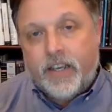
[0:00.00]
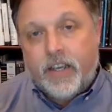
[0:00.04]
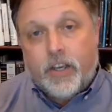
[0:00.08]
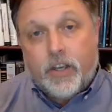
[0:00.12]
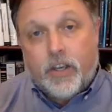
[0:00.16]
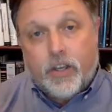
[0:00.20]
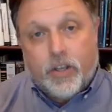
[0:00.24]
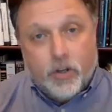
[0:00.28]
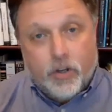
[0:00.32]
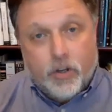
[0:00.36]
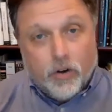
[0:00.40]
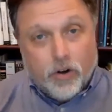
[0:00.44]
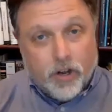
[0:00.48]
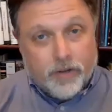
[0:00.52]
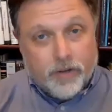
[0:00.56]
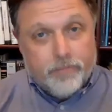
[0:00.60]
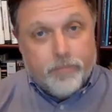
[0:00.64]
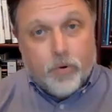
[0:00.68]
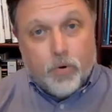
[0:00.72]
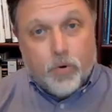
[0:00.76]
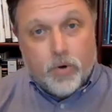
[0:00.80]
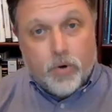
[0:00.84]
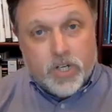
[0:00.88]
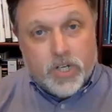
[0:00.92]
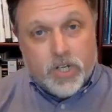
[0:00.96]
your
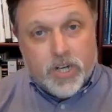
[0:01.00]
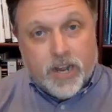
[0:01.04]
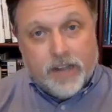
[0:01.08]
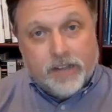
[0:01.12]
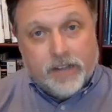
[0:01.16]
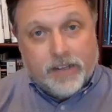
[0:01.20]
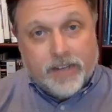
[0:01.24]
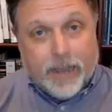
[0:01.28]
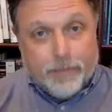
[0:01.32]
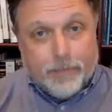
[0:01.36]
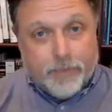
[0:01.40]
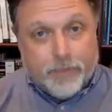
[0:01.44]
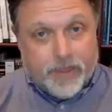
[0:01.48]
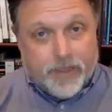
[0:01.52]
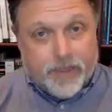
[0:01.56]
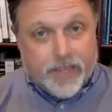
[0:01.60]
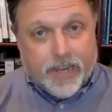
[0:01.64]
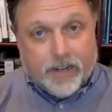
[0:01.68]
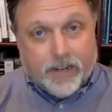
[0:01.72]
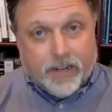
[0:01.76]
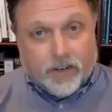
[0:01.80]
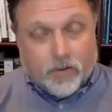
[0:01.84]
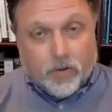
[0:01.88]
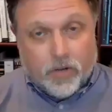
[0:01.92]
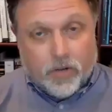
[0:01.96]
unborn child,
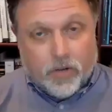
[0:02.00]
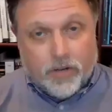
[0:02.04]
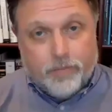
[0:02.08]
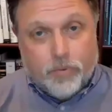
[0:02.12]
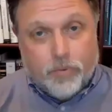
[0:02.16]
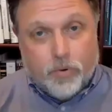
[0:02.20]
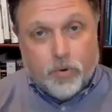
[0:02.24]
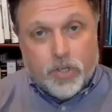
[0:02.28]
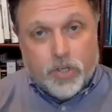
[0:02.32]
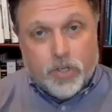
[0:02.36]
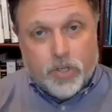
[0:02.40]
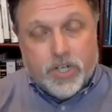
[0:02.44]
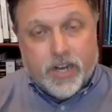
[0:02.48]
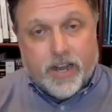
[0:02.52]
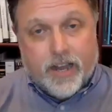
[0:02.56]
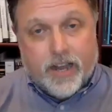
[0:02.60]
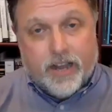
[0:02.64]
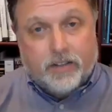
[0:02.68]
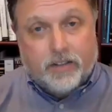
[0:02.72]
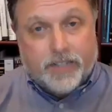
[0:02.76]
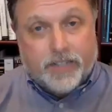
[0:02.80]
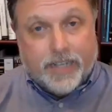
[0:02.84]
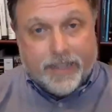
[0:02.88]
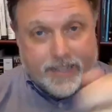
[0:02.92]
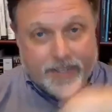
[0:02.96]
hypothetical unborn
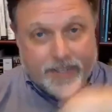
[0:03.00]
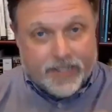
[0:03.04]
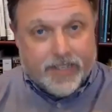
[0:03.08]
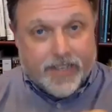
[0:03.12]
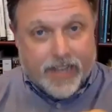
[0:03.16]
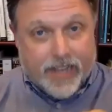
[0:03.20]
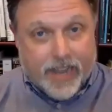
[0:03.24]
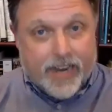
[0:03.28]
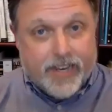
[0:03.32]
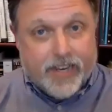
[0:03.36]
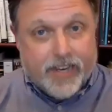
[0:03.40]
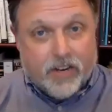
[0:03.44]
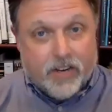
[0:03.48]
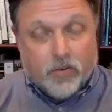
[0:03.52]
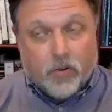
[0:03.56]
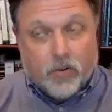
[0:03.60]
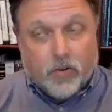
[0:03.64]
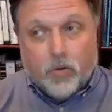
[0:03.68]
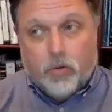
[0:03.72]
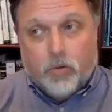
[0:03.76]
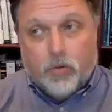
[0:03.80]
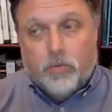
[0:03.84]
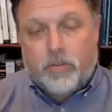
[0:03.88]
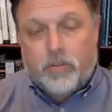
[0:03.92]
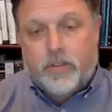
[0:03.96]
child, and this
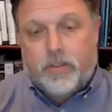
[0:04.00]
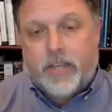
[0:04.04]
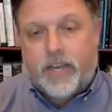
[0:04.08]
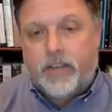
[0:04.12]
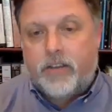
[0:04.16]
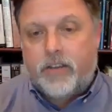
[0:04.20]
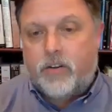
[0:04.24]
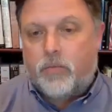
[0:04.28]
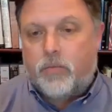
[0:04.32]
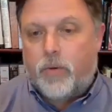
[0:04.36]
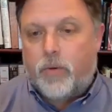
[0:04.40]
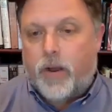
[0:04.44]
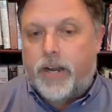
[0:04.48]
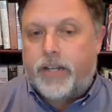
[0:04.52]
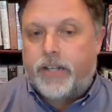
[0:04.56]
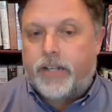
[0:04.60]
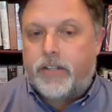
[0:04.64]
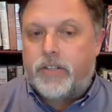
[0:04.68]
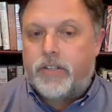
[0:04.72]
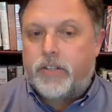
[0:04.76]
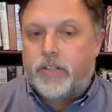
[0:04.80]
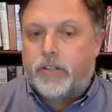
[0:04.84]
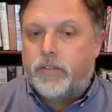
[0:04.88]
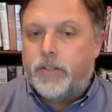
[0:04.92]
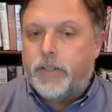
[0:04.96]
9-year-old that you're writing
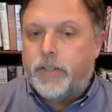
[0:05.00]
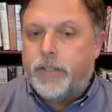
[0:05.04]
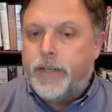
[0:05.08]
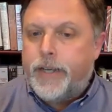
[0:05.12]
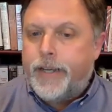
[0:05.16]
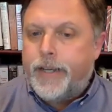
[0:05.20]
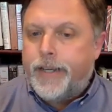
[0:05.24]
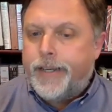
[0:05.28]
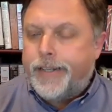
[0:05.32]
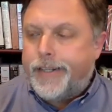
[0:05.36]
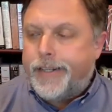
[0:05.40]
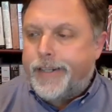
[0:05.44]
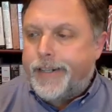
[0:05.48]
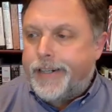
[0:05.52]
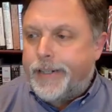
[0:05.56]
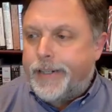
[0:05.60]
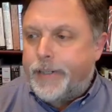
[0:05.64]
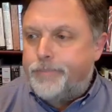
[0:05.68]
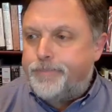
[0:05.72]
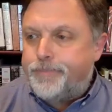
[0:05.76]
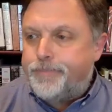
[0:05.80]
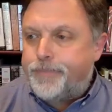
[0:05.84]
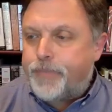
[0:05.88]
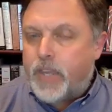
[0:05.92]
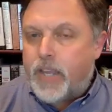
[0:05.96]

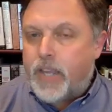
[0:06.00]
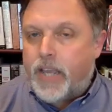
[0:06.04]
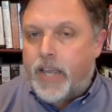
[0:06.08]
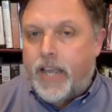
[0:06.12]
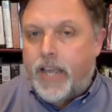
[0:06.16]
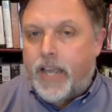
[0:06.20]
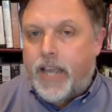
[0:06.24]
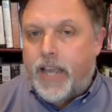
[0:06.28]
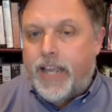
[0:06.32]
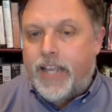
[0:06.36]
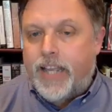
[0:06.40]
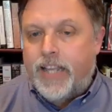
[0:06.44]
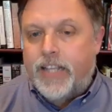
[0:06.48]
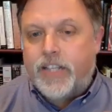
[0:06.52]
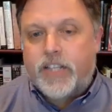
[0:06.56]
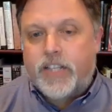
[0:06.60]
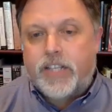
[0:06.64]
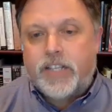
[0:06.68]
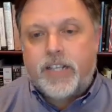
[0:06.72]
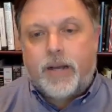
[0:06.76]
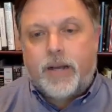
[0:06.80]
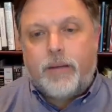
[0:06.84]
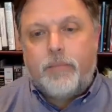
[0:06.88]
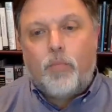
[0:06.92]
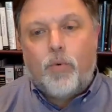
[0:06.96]
to, in
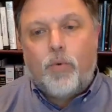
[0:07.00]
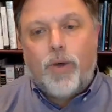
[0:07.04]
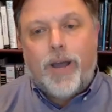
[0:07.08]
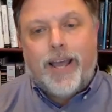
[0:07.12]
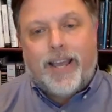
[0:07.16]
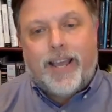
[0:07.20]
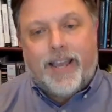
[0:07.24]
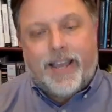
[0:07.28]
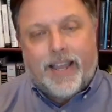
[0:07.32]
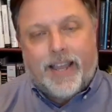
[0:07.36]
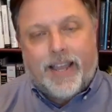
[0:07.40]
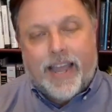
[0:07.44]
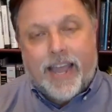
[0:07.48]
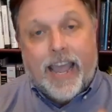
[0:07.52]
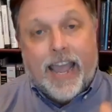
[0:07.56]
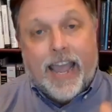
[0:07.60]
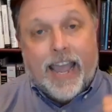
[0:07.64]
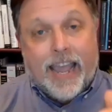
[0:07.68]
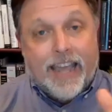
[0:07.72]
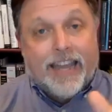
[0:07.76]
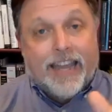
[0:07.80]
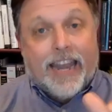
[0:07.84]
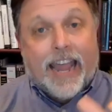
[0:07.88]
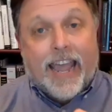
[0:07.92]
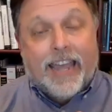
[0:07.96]
some way,
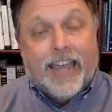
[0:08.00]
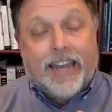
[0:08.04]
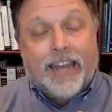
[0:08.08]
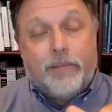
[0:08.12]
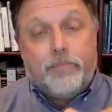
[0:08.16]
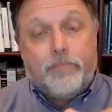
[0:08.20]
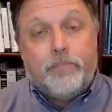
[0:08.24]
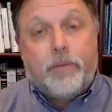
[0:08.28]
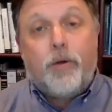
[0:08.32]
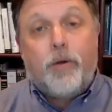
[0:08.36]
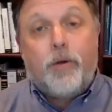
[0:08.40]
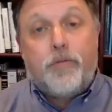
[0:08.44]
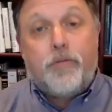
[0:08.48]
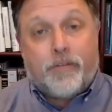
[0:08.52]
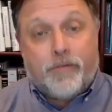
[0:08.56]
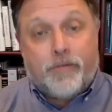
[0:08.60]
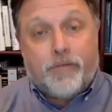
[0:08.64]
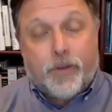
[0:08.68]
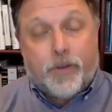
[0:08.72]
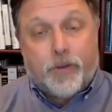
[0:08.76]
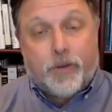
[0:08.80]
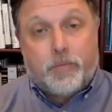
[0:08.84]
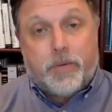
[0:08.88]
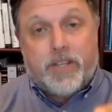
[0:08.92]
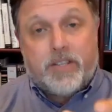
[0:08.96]
and in both of
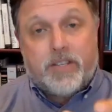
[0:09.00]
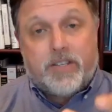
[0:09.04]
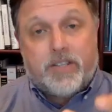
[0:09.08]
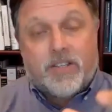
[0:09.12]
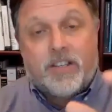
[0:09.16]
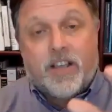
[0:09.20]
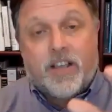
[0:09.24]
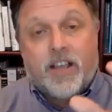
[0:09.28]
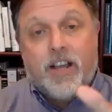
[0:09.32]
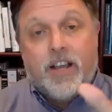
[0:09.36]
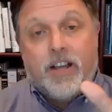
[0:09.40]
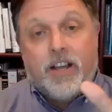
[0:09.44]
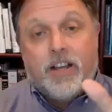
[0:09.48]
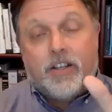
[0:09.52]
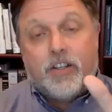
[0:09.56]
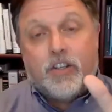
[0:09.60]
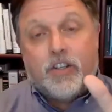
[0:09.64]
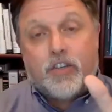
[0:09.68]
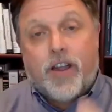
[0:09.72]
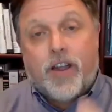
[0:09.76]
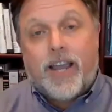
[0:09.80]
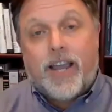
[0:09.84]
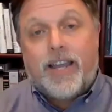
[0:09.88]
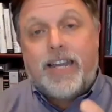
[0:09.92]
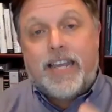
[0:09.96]
those pieces,
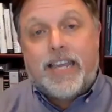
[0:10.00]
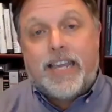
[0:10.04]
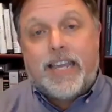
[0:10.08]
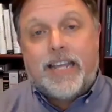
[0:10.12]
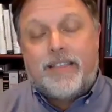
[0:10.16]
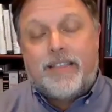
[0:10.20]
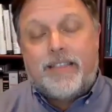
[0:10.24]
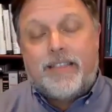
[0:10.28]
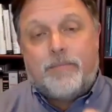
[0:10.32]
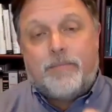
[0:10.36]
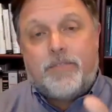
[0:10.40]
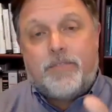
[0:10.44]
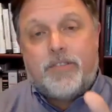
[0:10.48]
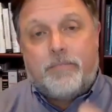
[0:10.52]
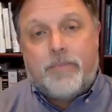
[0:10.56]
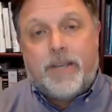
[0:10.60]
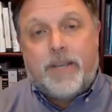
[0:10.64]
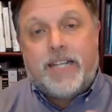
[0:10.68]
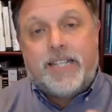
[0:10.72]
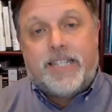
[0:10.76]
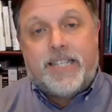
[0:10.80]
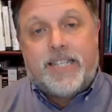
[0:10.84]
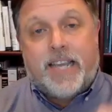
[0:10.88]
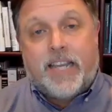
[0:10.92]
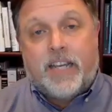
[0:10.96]
trying to get them to
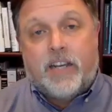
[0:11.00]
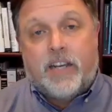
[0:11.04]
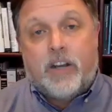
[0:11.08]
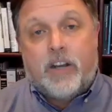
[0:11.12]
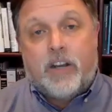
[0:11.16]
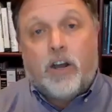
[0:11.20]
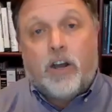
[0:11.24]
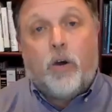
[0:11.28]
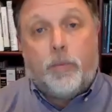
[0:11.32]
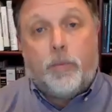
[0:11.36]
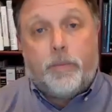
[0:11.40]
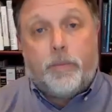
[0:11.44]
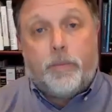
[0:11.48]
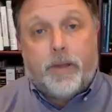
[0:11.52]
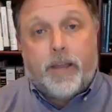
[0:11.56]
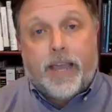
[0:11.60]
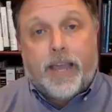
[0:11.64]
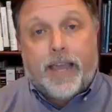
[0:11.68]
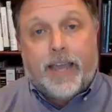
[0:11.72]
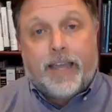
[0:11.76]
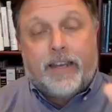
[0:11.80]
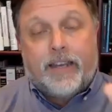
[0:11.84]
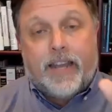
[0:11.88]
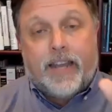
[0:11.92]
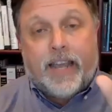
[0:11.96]
maintain hope
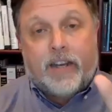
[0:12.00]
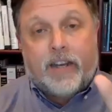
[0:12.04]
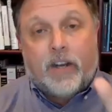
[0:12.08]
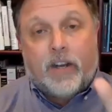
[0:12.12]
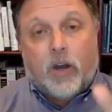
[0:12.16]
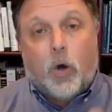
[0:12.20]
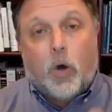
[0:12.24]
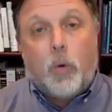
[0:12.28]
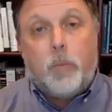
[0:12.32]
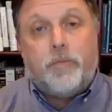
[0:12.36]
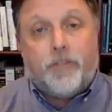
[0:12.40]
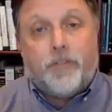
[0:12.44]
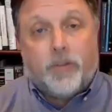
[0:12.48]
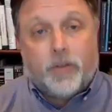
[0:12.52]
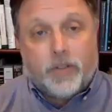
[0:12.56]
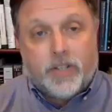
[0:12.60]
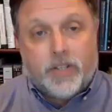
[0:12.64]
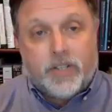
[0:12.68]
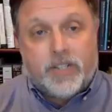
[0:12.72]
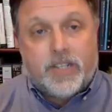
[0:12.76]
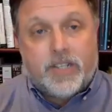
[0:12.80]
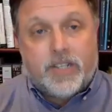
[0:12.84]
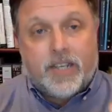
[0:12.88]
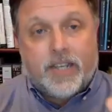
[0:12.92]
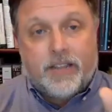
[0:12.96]
and
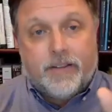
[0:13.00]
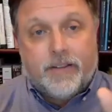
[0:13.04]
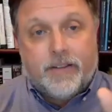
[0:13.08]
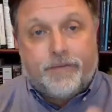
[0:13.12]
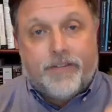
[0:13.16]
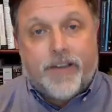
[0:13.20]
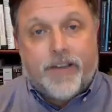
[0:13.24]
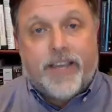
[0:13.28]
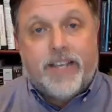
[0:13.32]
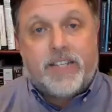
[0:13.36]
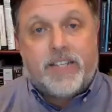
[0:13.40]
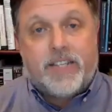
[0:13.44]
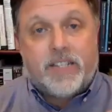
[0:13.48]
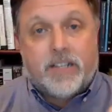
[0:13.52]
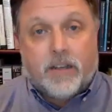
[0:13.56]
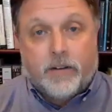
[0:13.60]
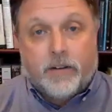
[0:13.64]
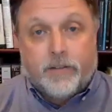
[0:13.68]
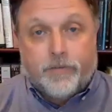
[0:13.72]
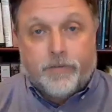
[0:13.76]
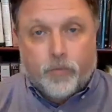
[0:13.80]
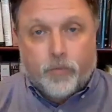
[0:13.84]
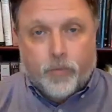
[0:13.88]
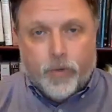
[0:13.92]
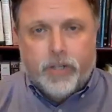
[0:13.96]
hopefulness in the face
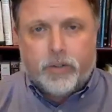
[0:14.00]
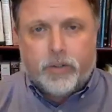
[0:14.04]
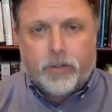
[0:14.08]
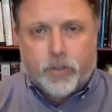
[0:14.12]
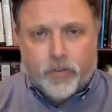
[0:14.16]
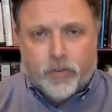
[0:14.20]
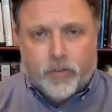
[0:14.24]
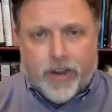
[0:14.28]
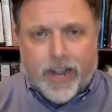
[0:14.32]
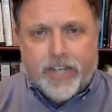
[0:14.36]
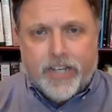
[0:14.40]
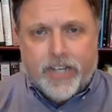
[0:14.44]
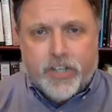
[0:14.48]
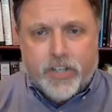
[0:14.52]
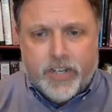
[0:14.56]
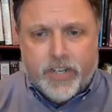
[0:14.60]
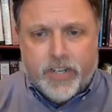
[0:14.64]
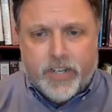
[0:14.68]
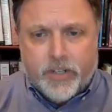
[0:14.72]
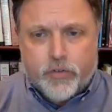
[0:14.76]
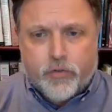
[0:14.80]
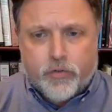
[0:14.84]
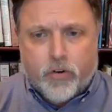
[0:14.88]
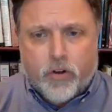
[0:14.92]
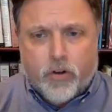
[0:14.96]
of real tragedy
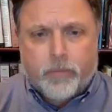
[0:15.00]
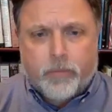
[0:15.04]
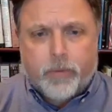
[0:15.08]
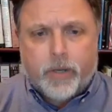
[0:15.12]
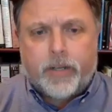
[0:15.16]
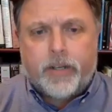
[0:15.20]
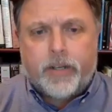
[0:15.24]
and trauma.